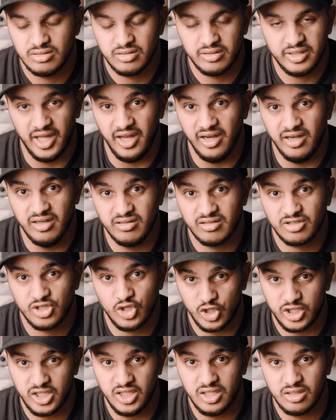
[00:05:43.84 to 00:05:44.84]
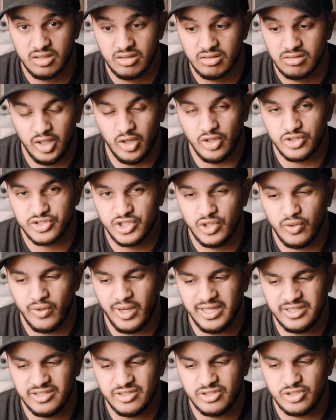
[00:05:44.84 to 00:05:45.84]
than cooking. And also,
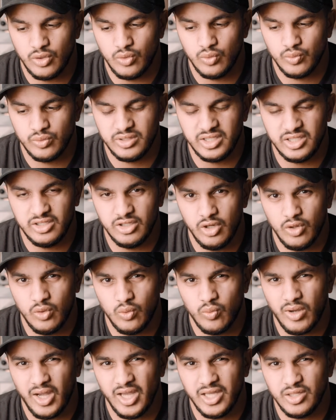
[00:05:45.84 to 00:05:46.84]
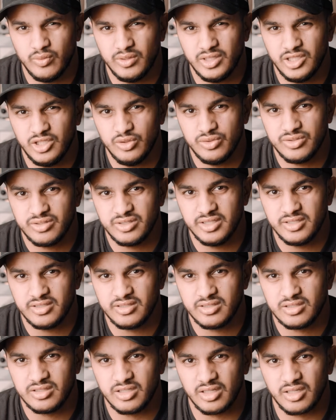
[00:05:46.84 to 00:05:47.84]
I don't really know why you would use
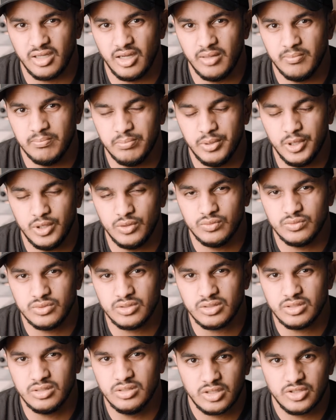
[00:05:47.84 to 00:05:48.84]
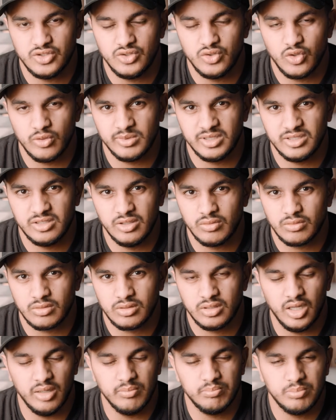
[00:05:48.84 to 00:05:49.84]
this to cut bones, because you normally don't
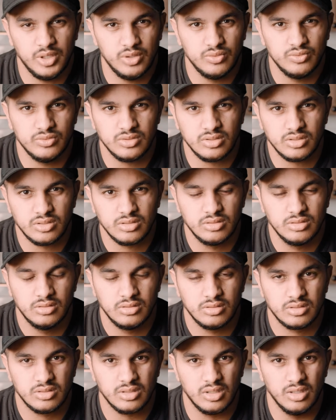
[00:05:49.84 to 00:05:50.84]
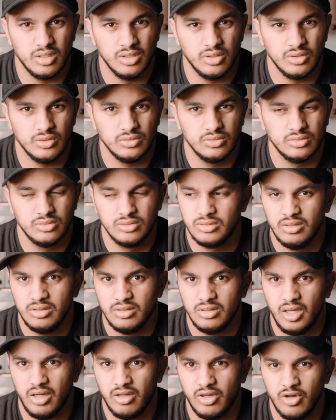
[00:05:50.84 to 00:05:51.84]
cut bones. So
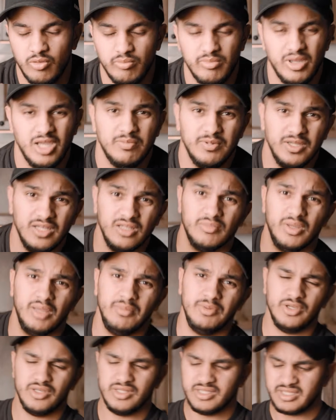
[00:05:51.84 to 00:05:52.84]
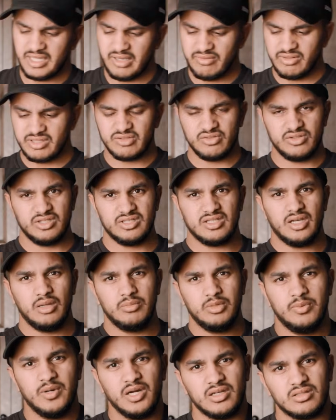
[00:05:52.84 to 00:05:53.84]
I don't know, maybe you can save this for the
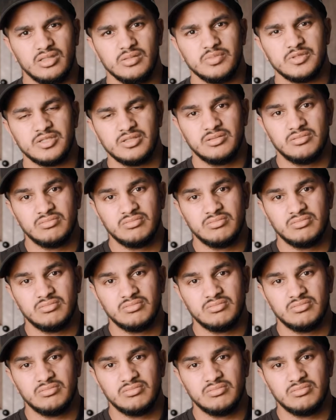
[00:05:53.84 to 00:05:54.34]
zombie apocalypse.